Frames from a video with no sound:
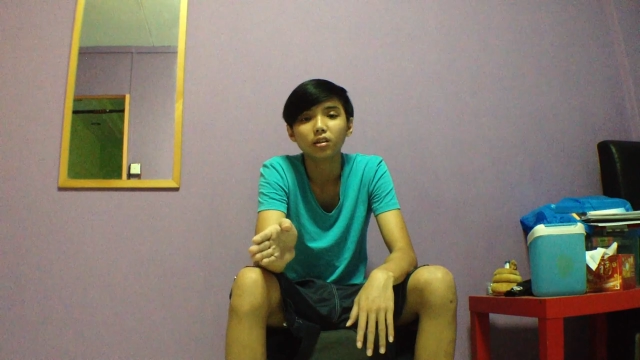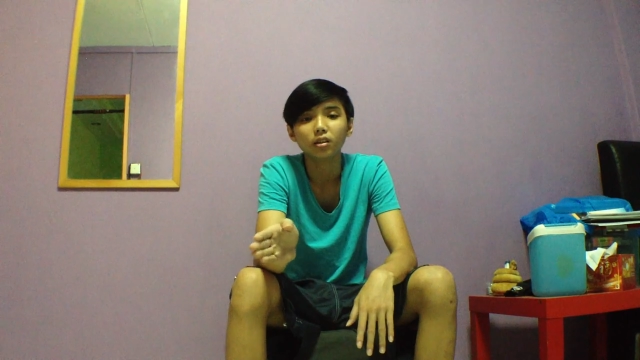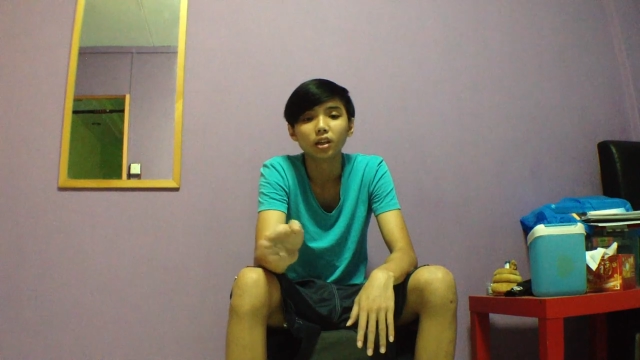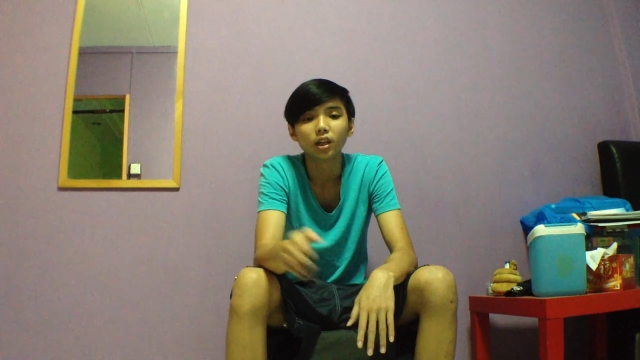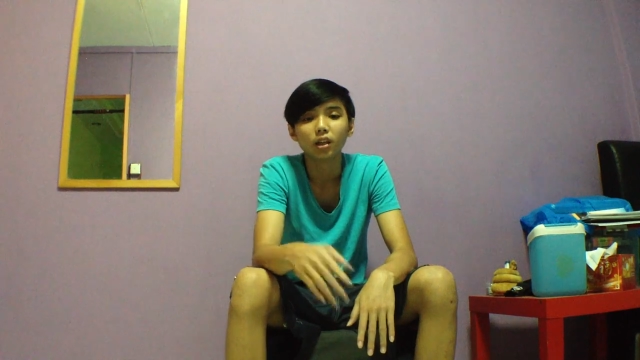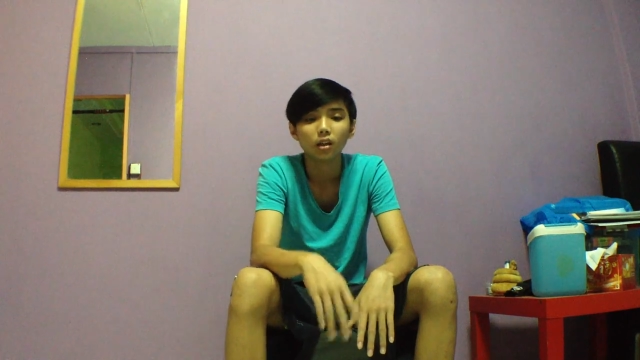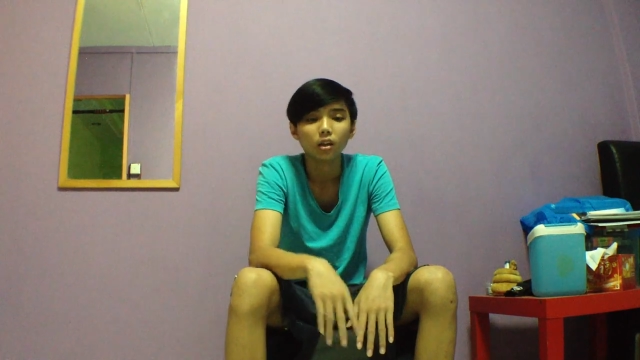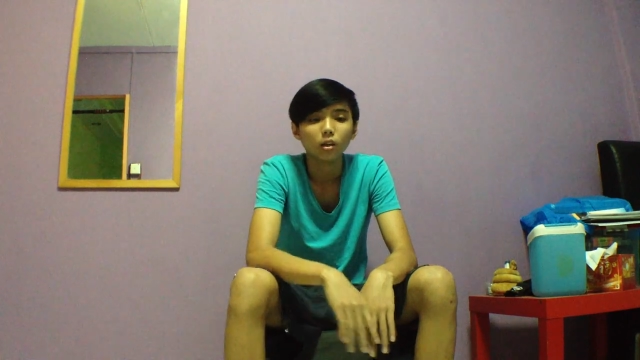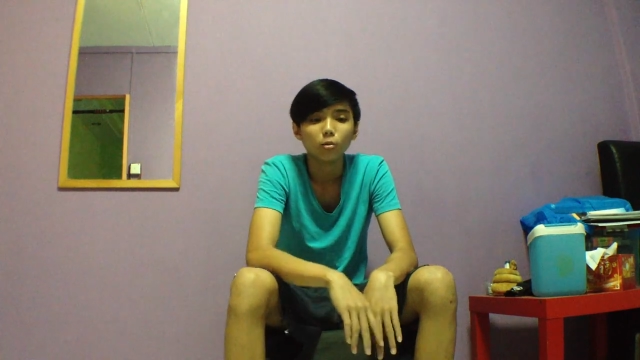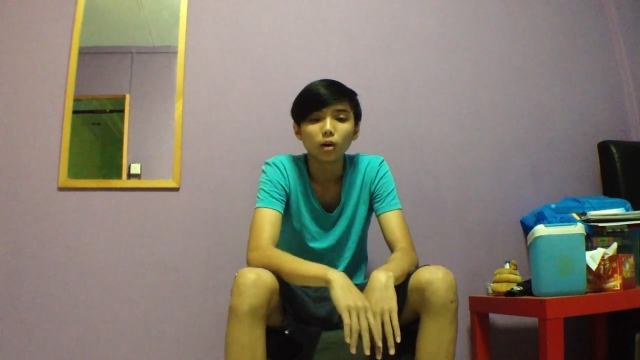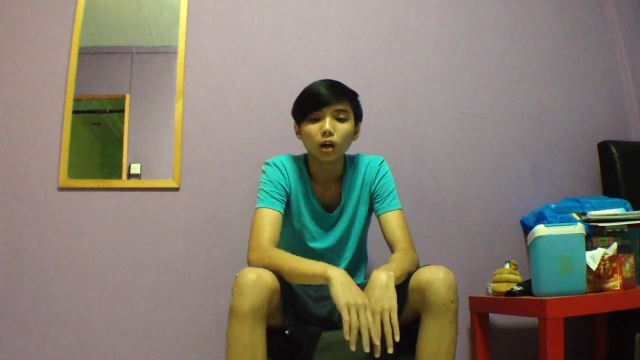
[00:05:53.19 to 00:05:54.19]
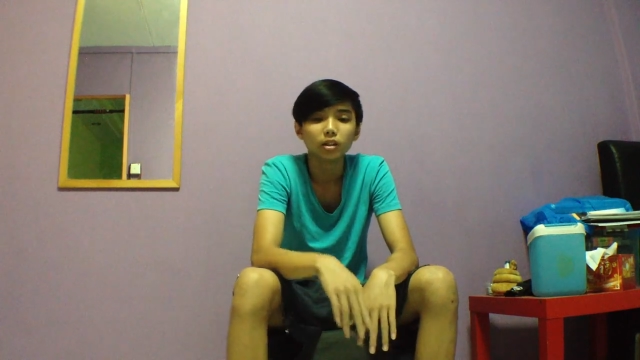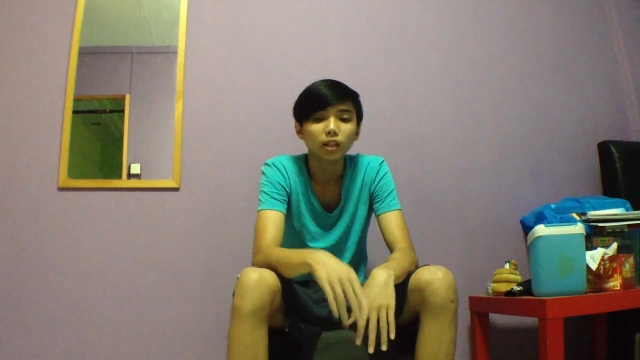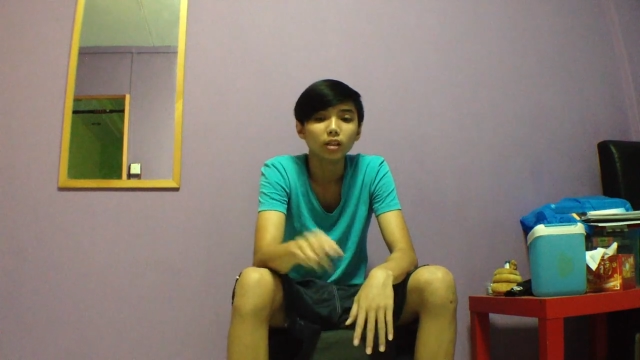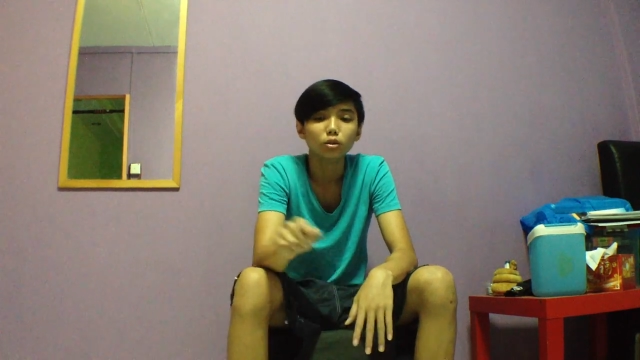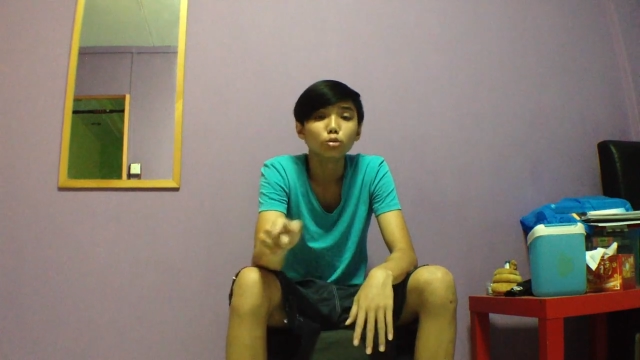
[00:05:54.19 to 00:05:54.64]
Okay, wow,
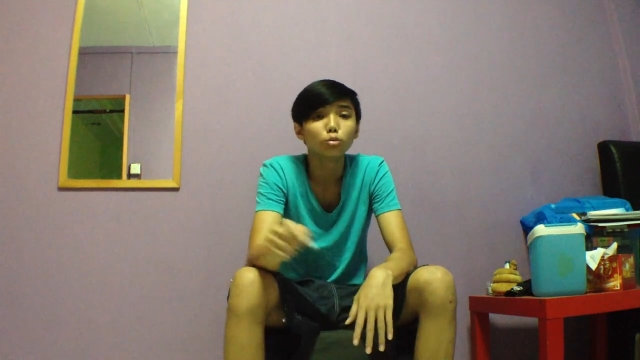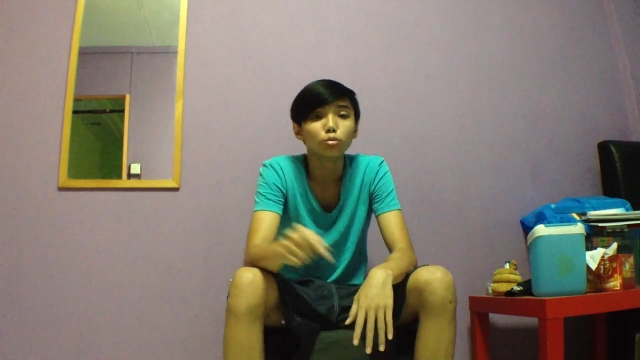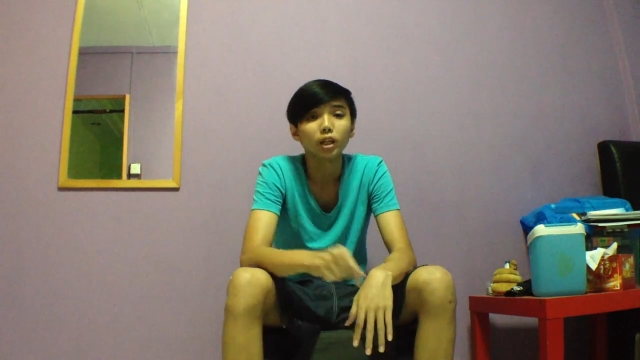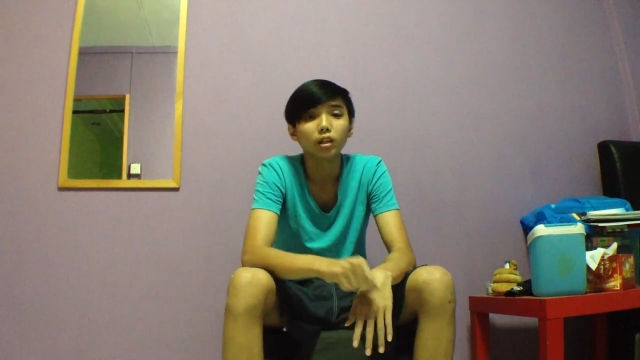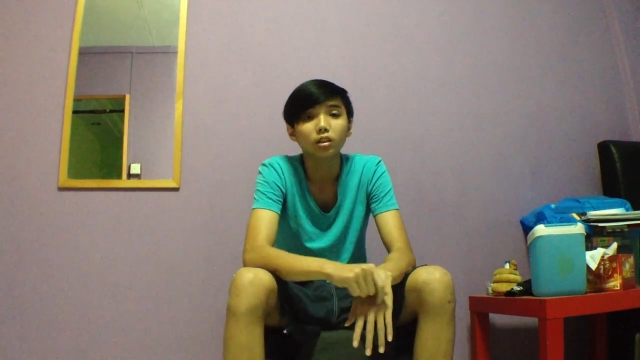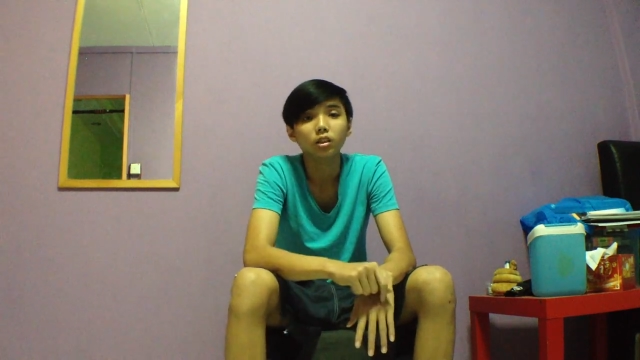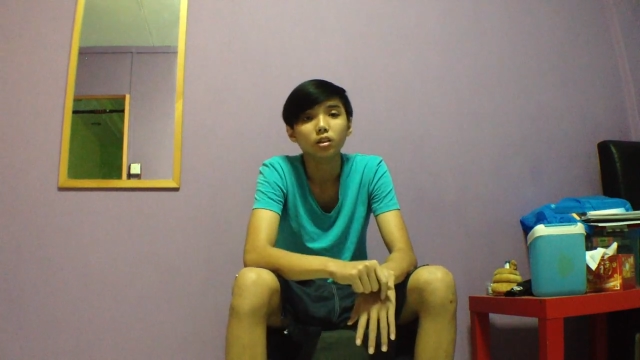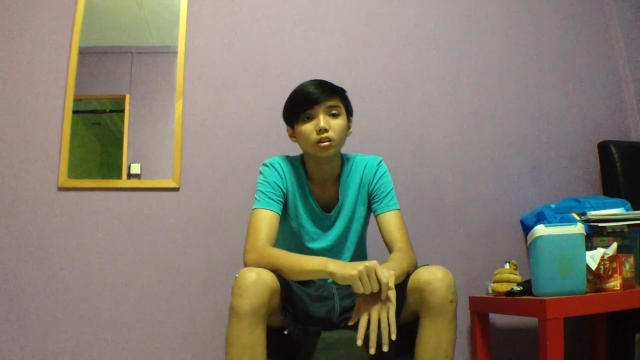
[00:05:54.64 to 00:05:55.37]
that YouTube channel